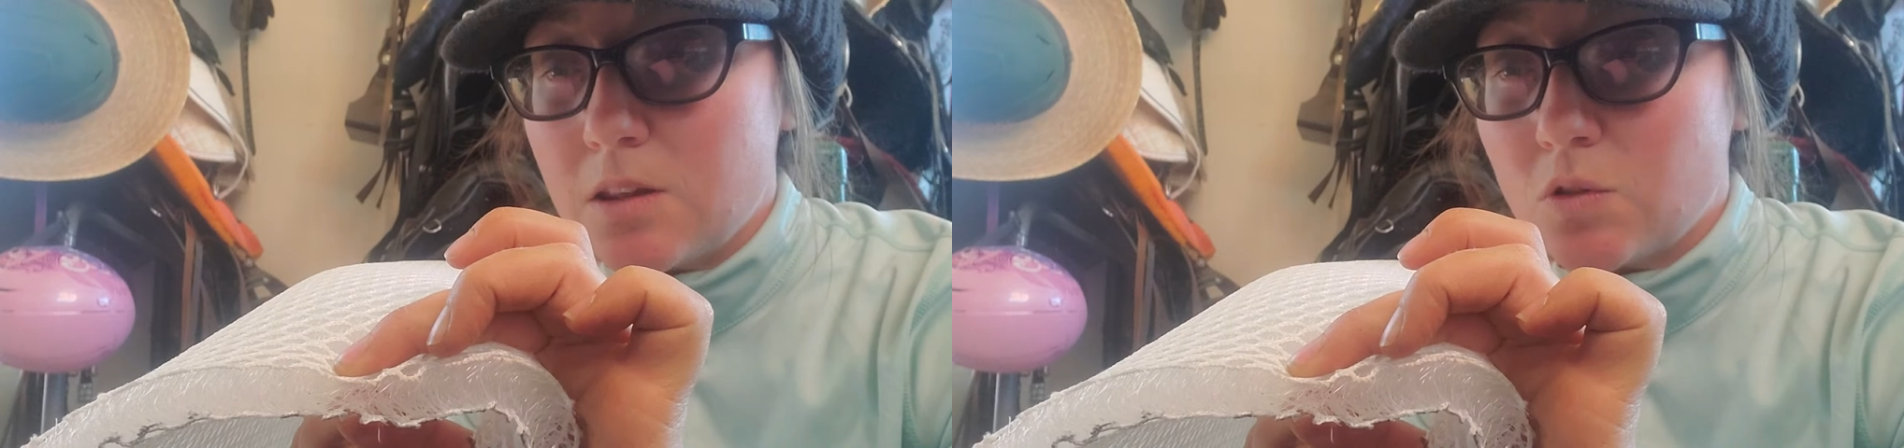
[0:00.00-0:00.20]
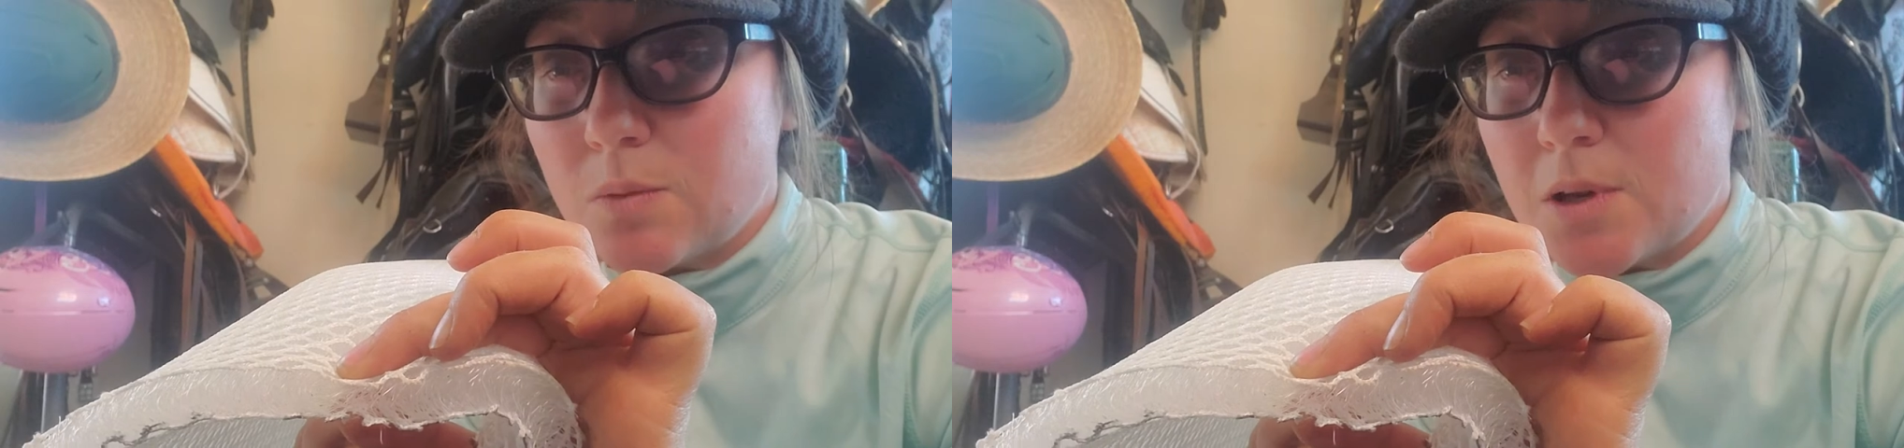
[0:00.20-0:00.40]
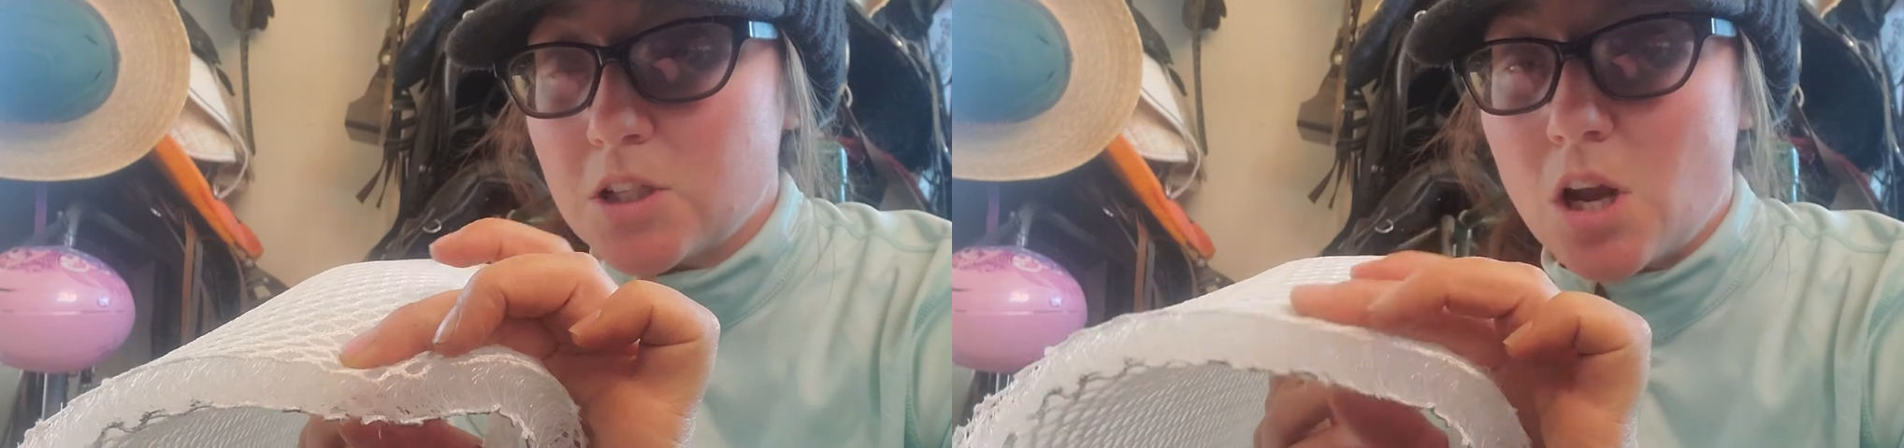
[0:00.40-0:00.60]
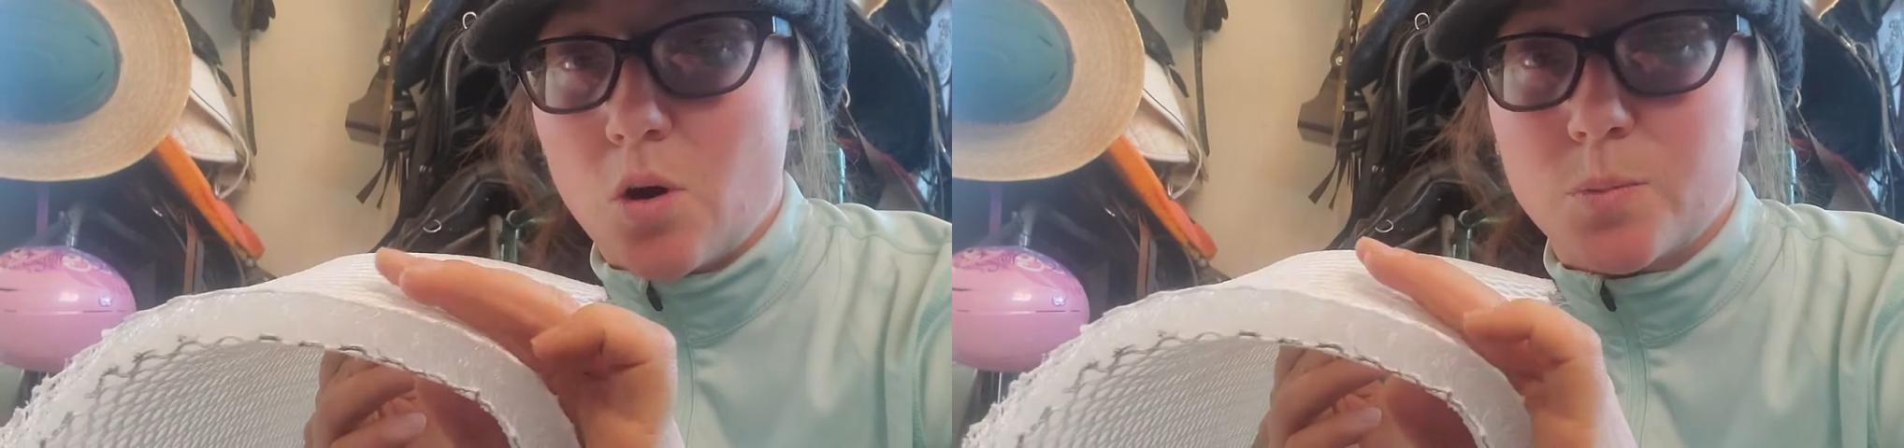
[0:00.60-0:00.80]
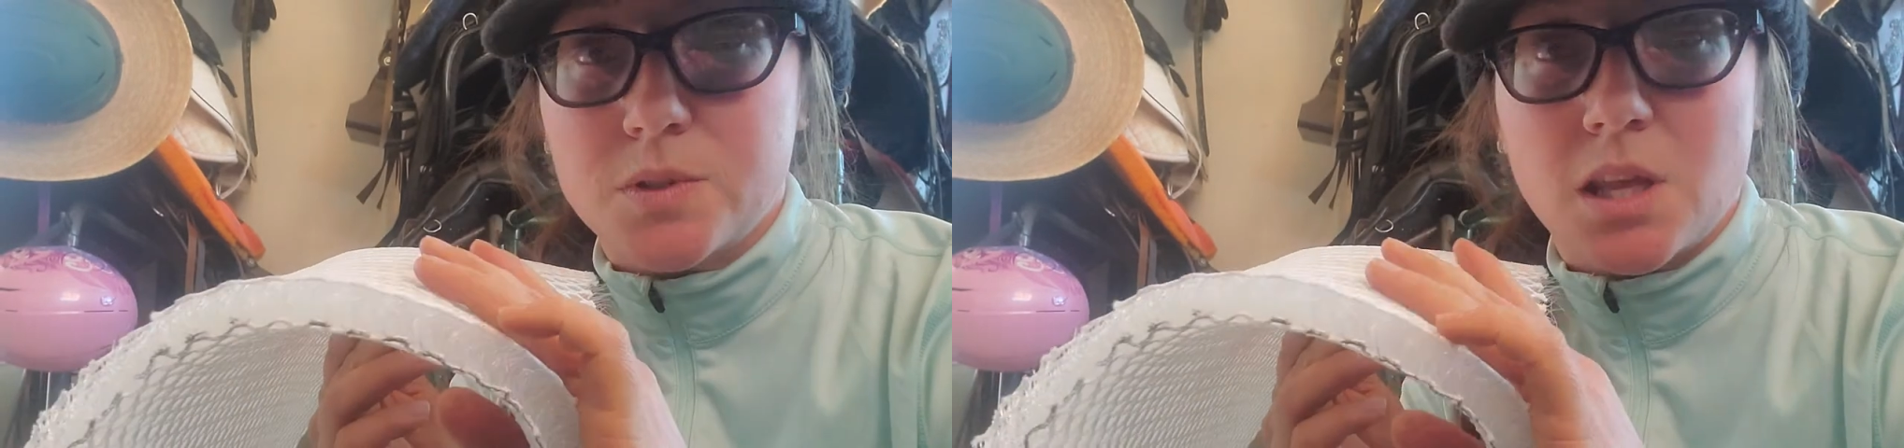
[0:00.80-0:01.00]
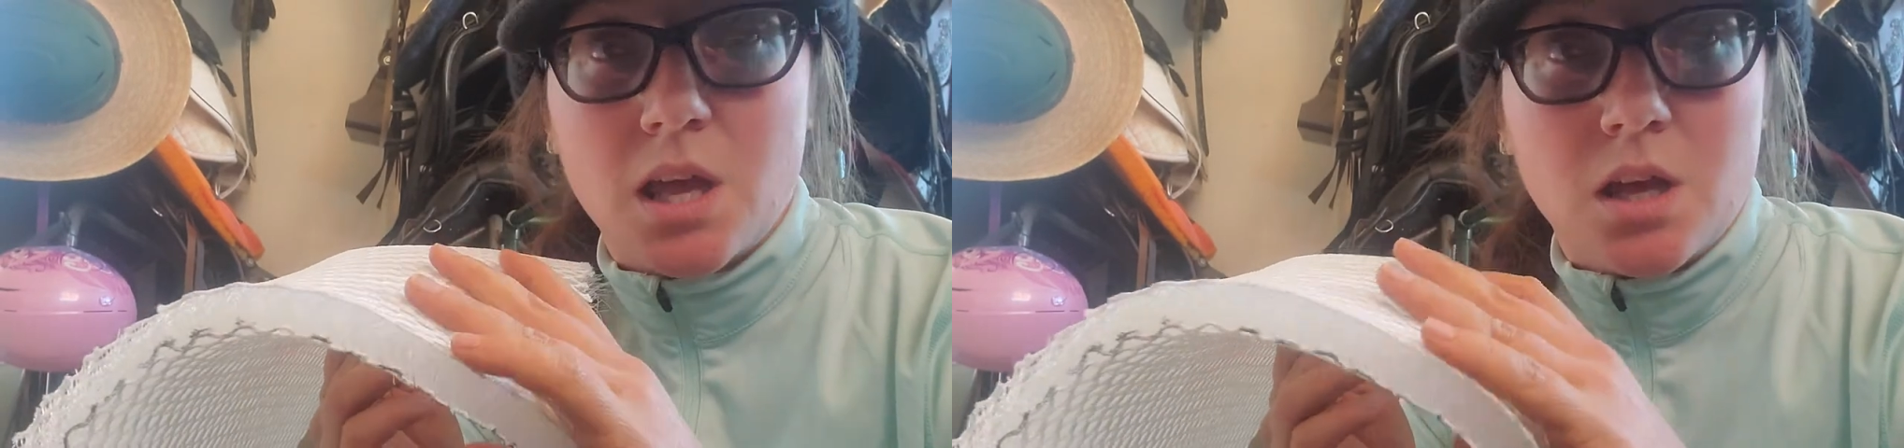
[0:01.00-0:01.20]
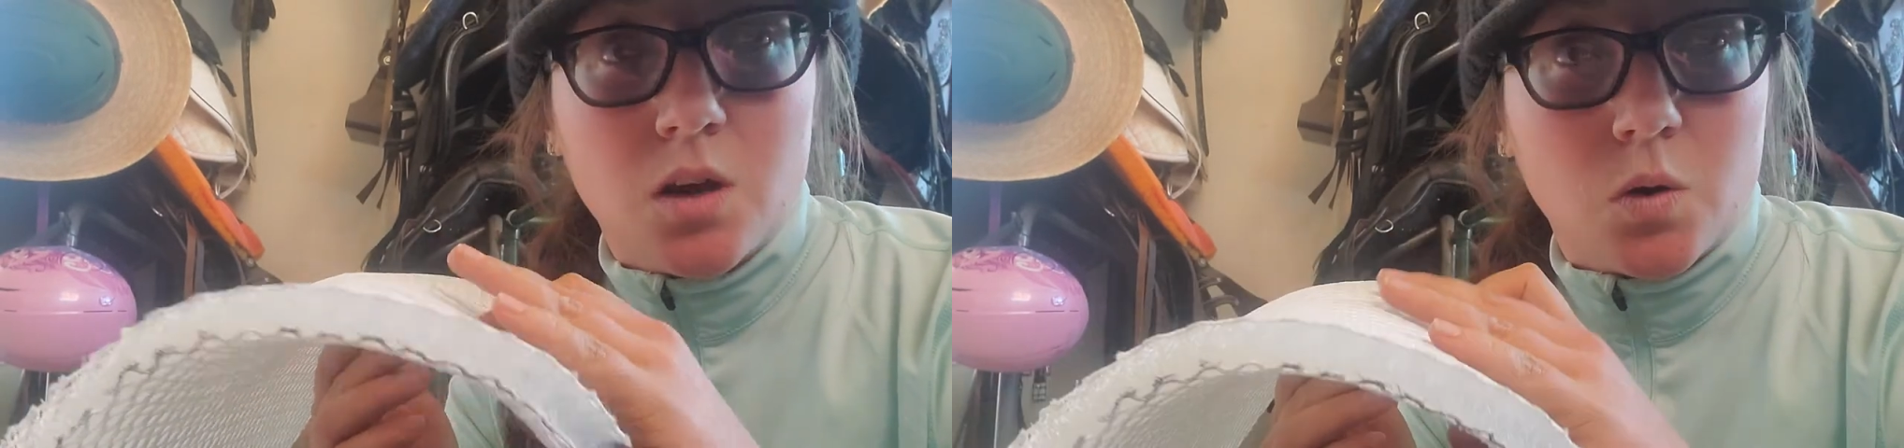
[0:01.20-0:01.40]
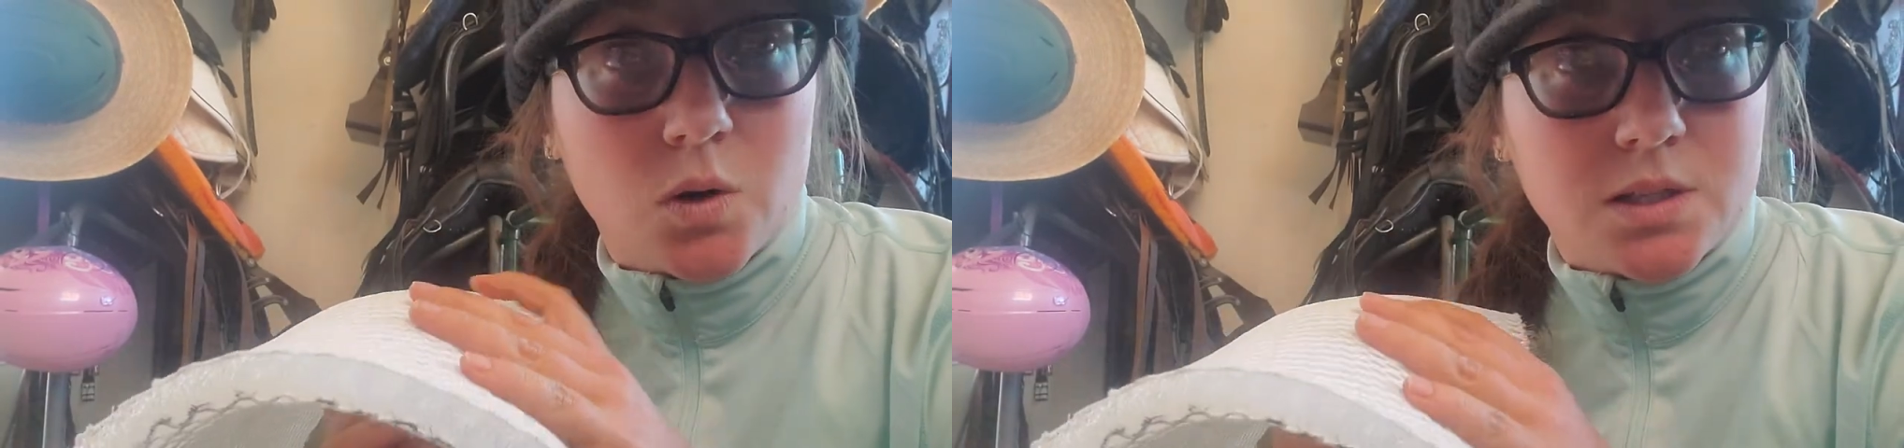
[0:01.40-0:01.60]
3 mesh helps
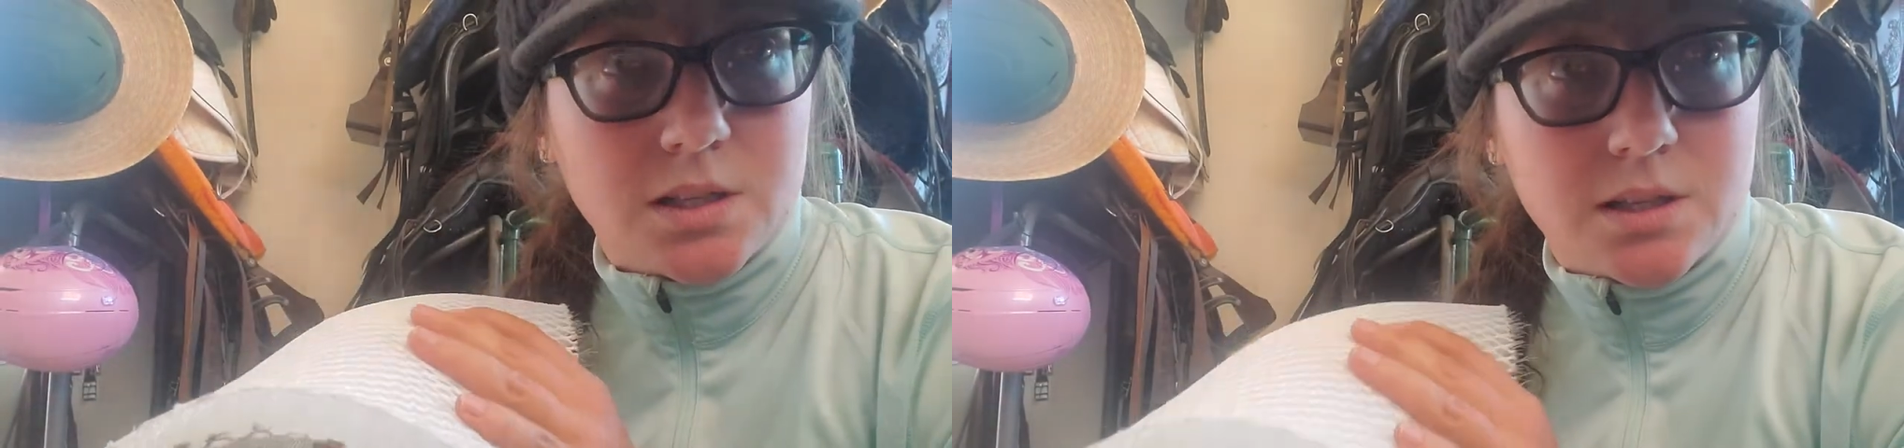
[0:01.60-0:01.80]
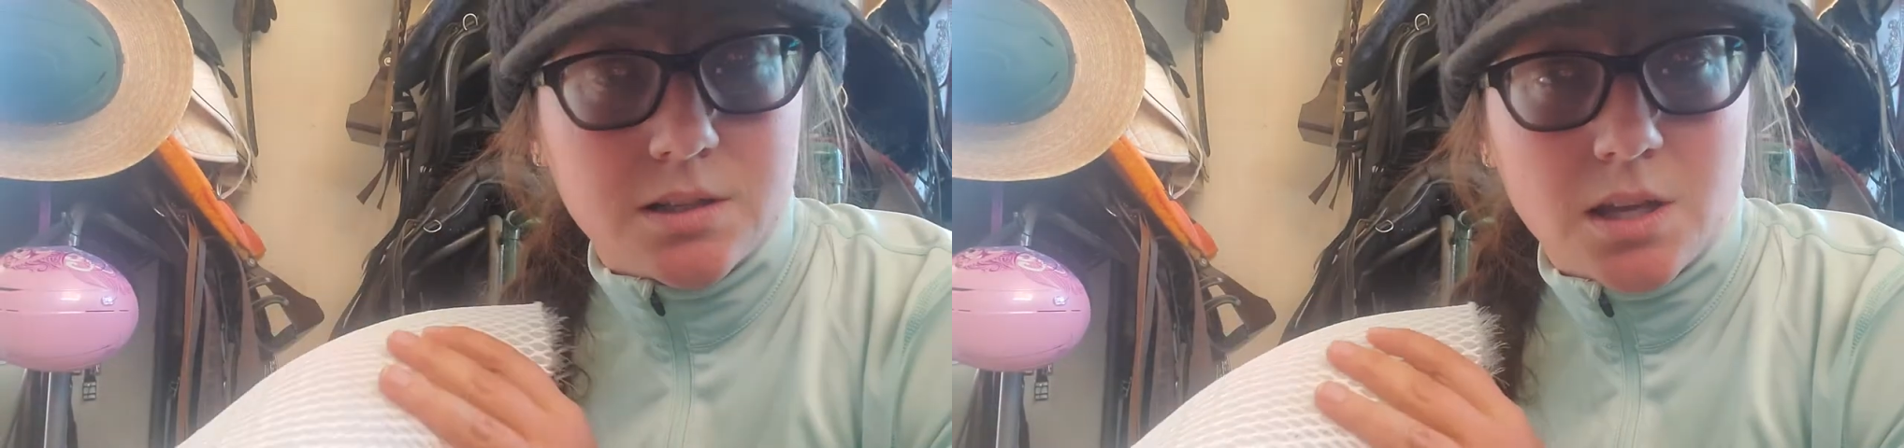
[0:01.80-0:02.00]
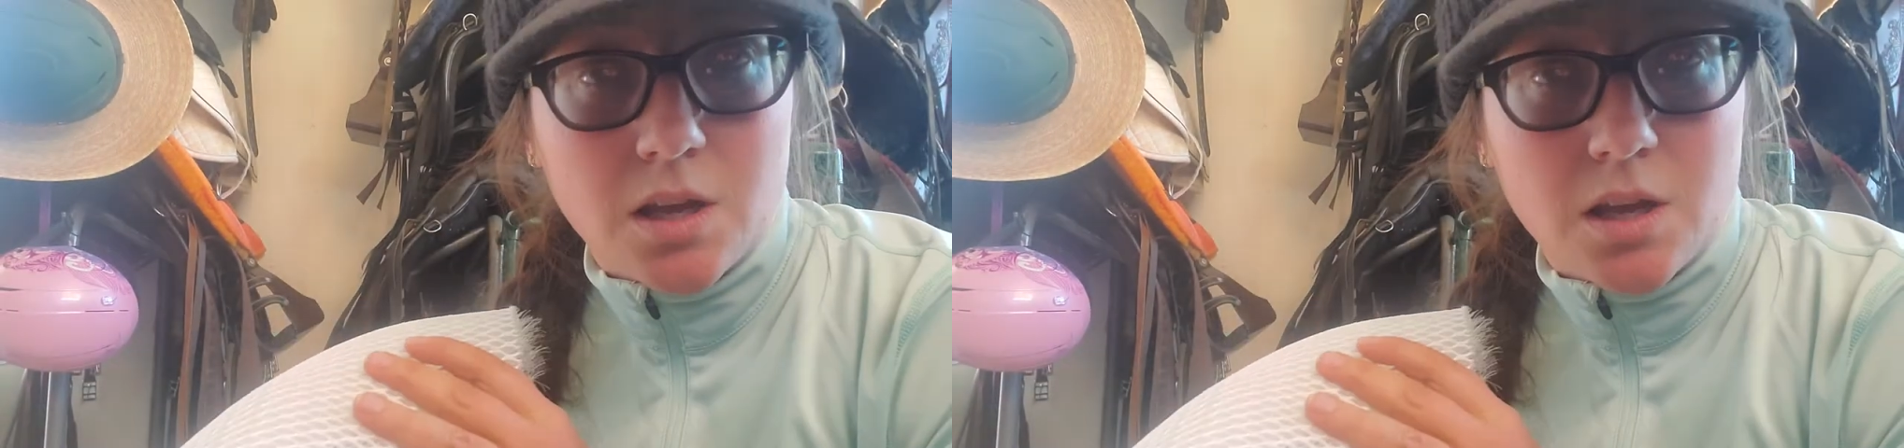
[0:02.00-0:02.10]
horses